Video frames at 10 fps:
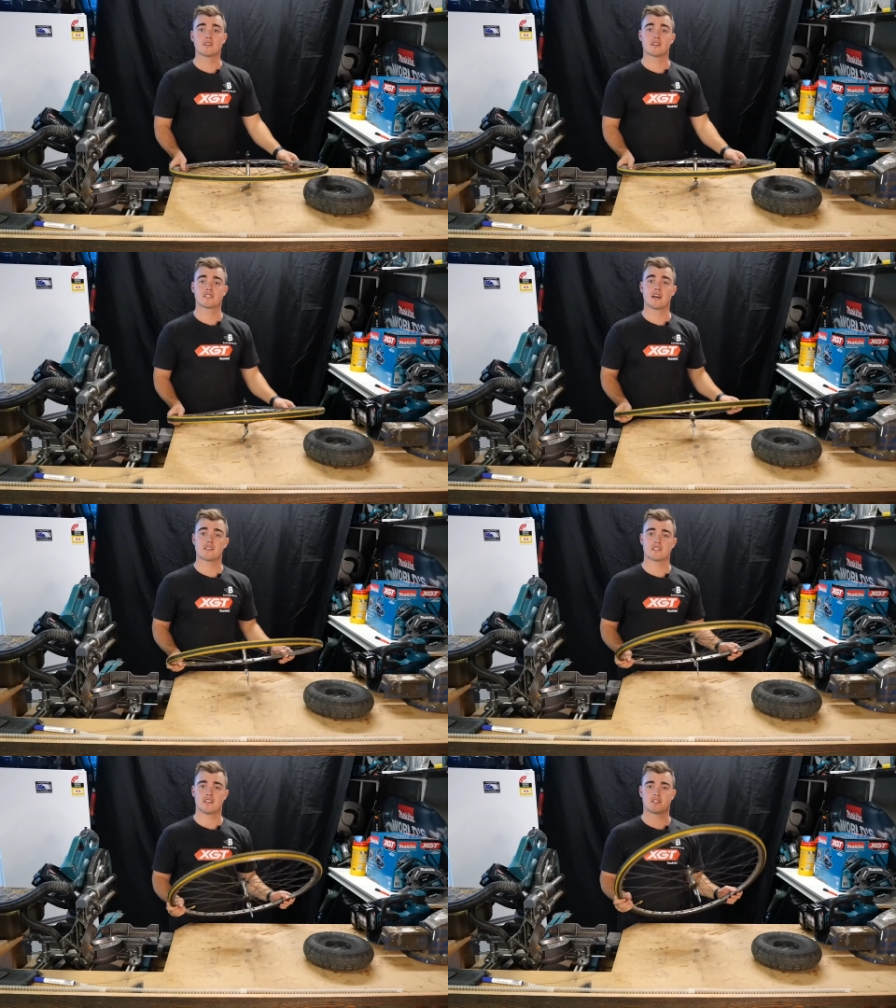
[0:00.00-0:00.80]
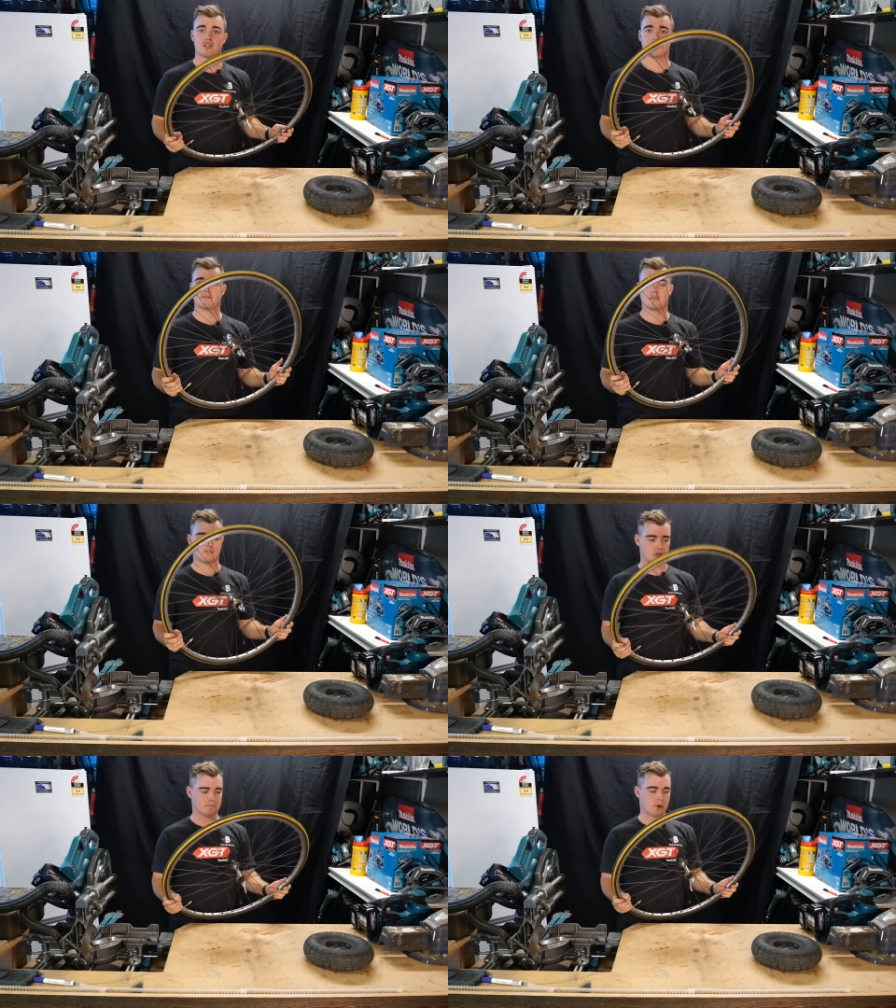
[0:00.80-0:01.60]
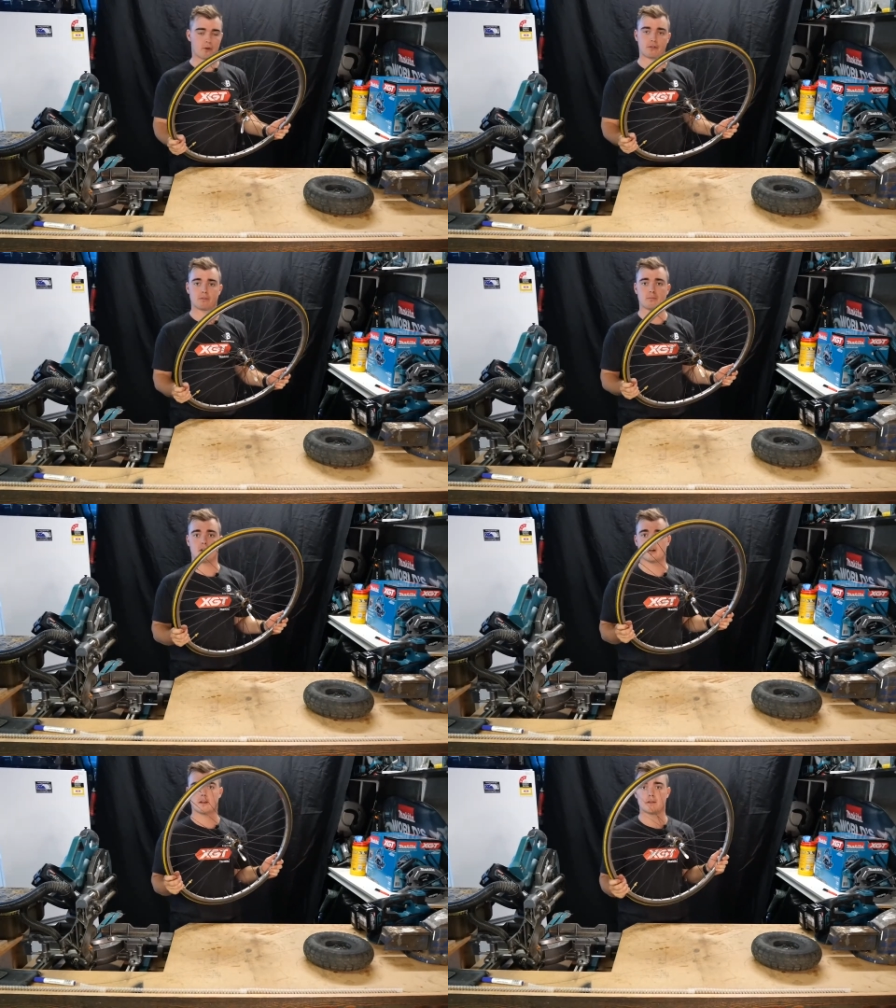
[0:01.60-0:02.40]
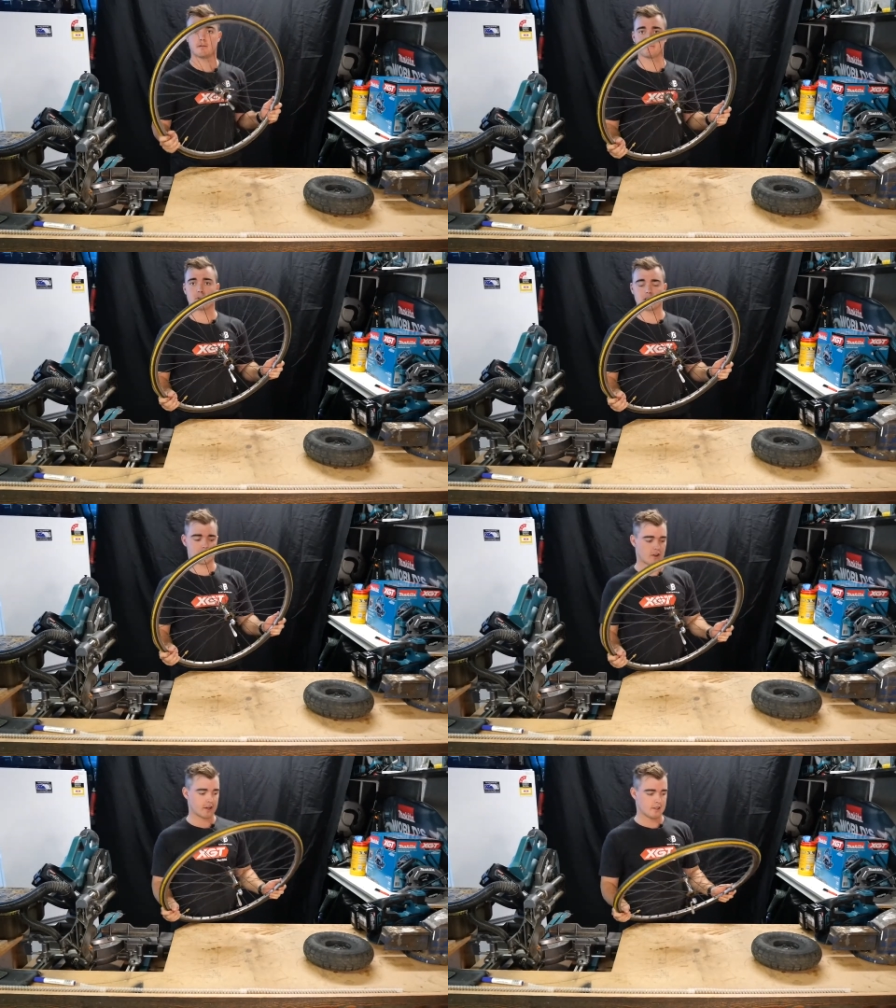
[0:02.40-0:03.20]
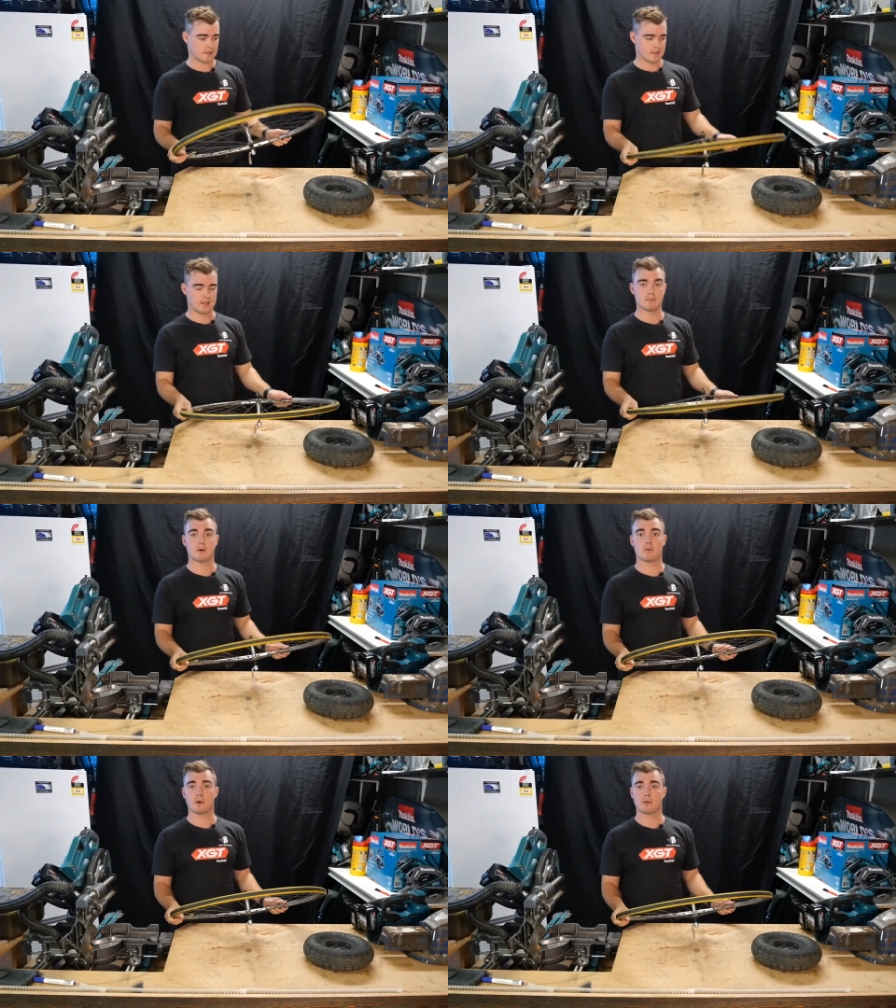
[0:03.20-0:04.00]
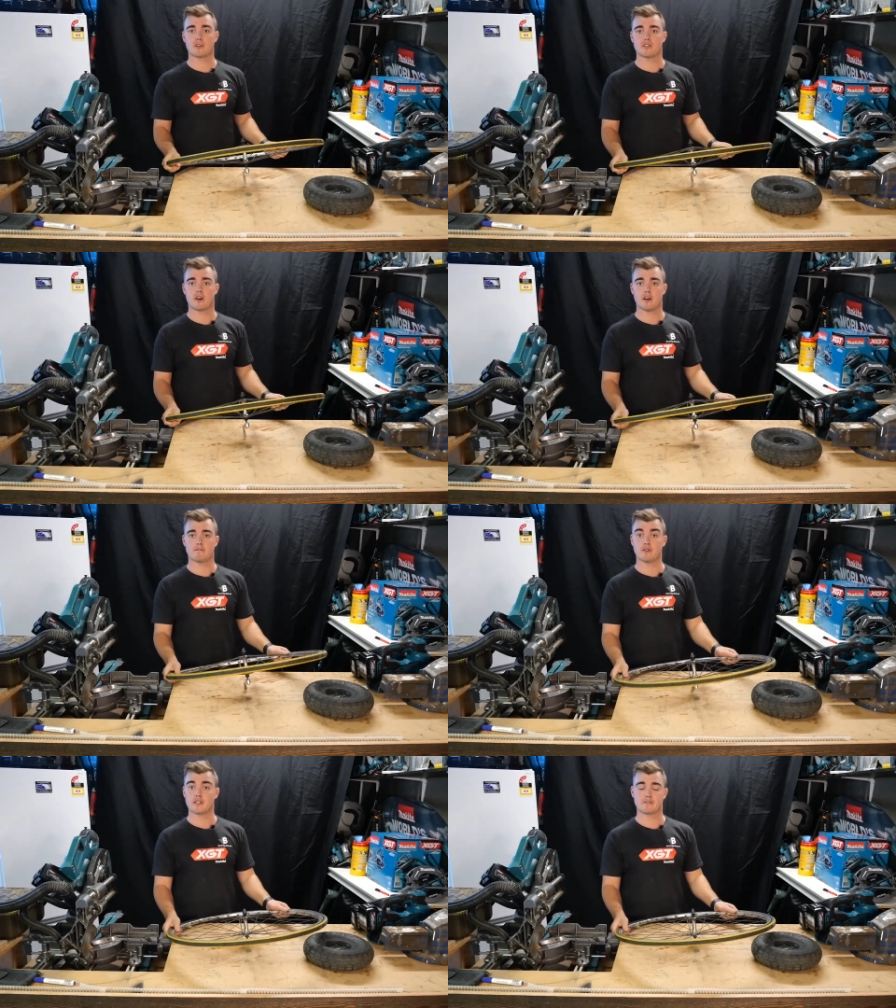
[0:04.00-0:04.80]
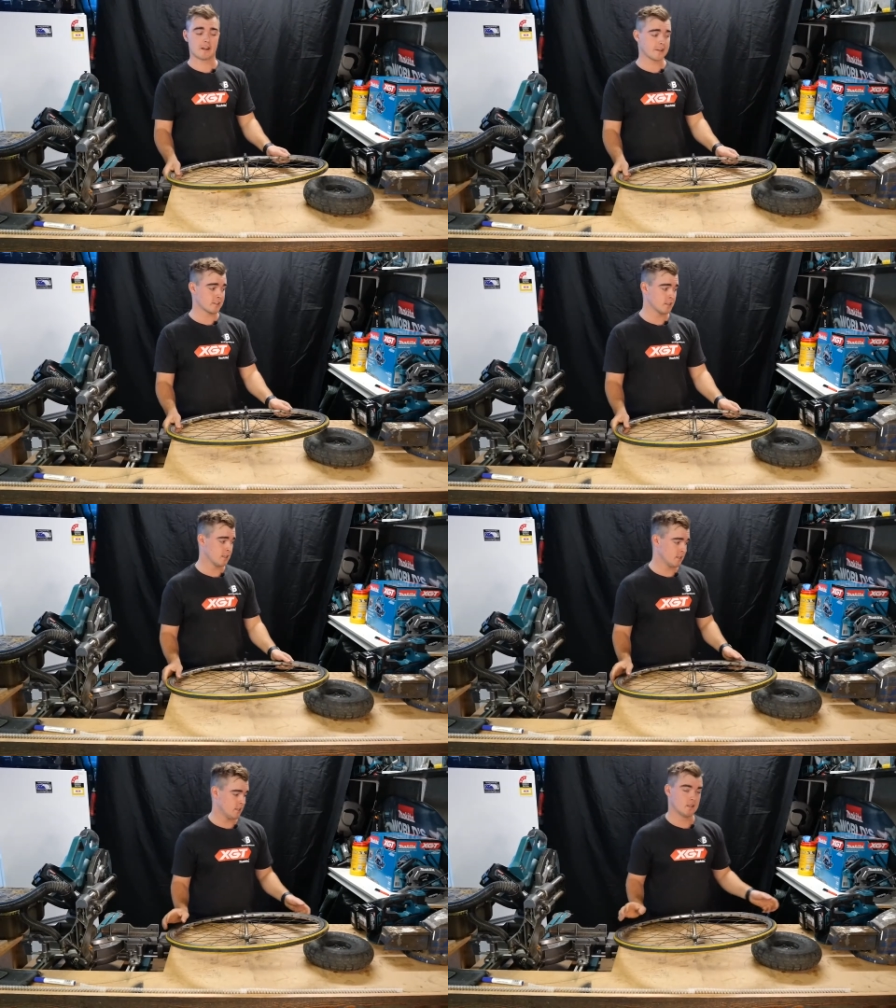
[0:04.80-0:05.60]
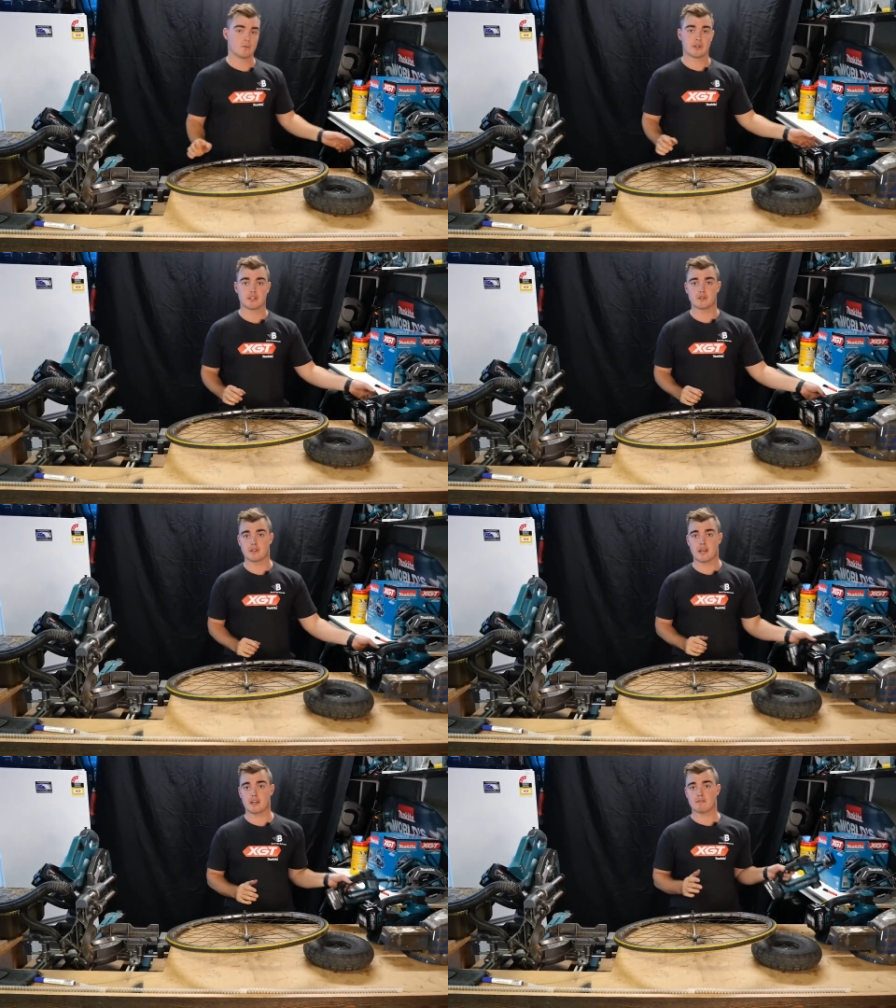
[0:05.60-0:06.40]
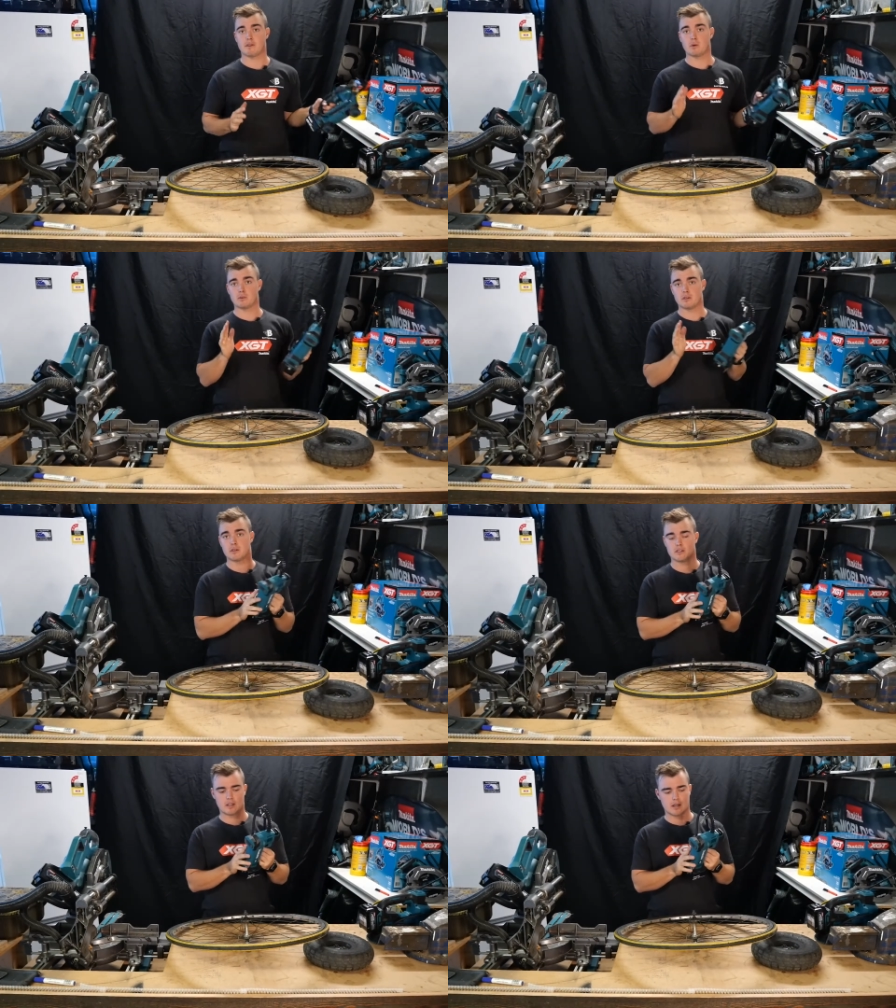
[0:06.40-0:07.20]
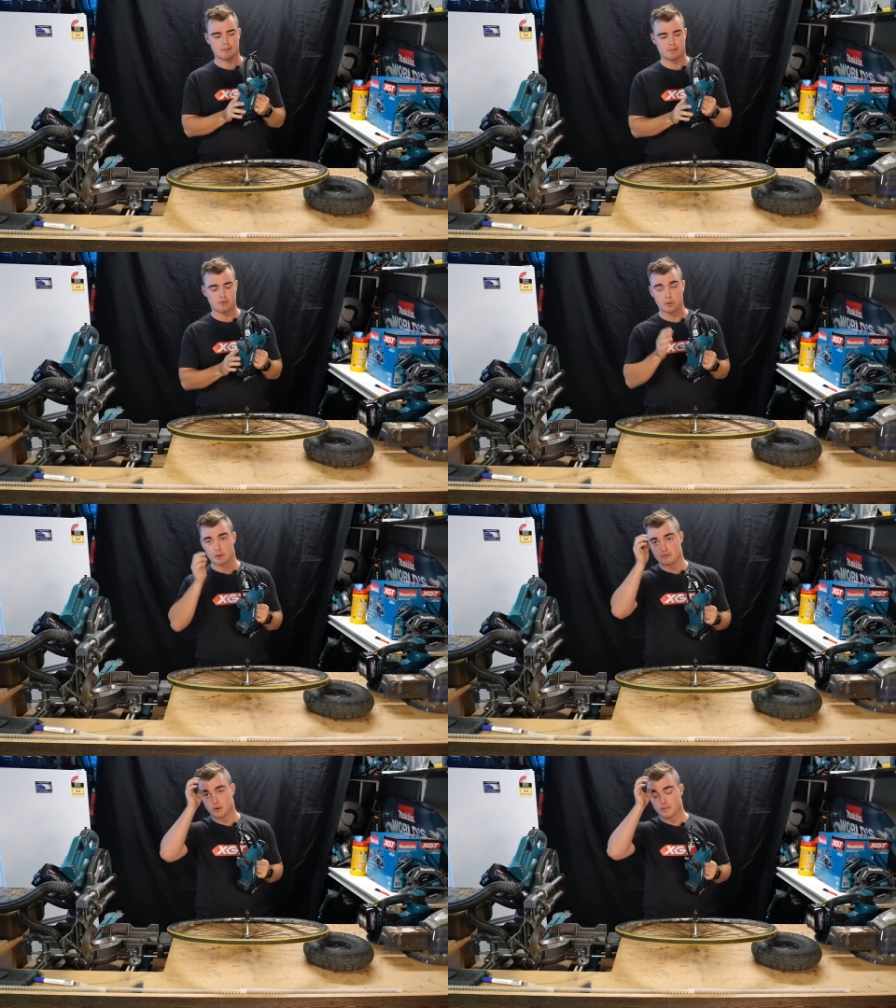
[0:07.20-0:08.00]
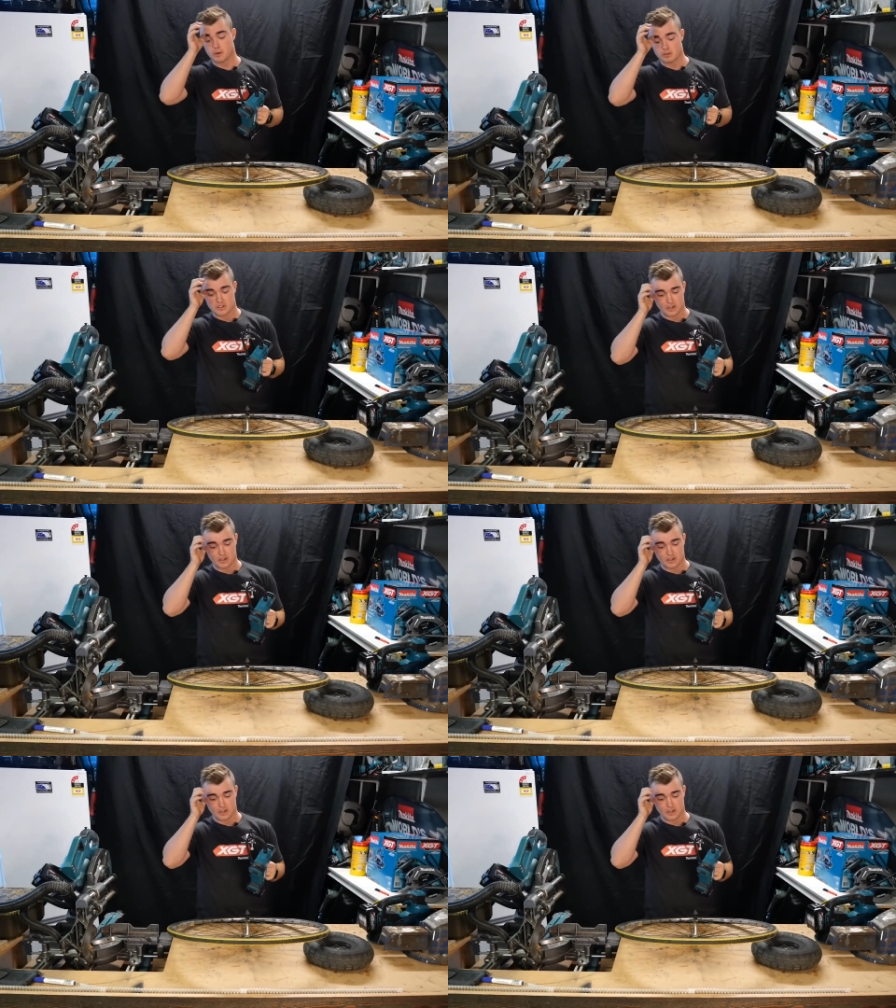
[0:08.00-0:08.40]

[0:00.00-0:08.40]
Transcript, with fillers: So to start this test off, I've got both my bike tyre and my wheelbarrow tyre fully deflated. We're going to do the 18 volt um, before we do the 40 volt.